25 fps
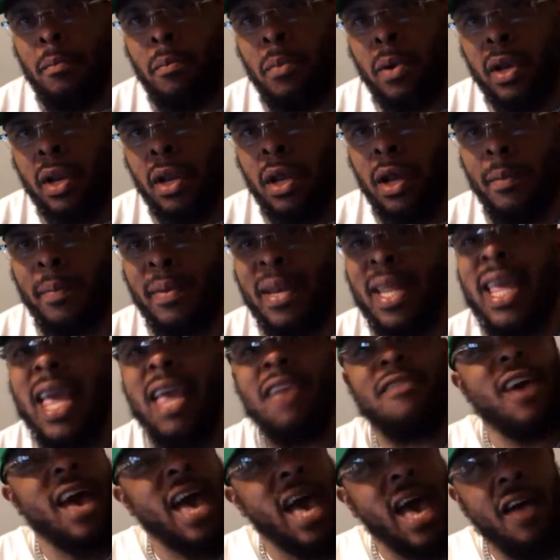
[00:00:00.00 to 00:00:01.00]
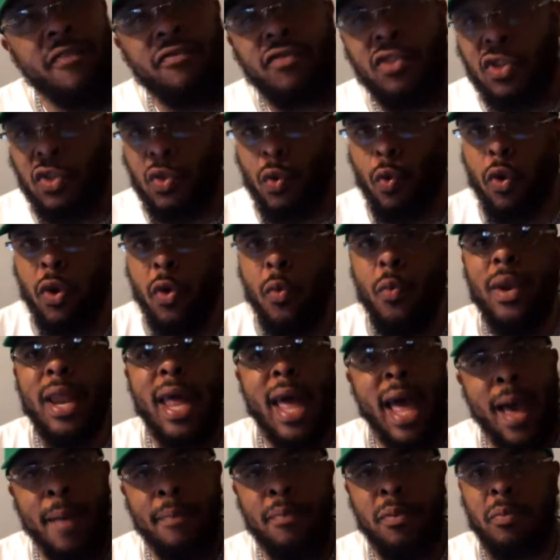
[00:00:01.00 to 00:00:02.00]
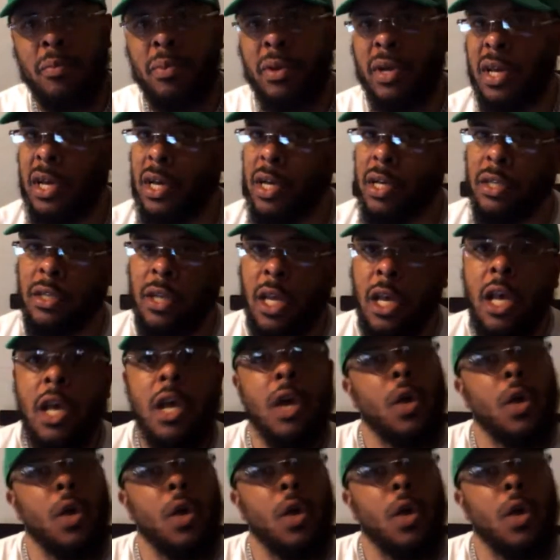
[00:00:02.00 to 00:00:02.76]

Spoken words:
but and he gave half the story of what happened because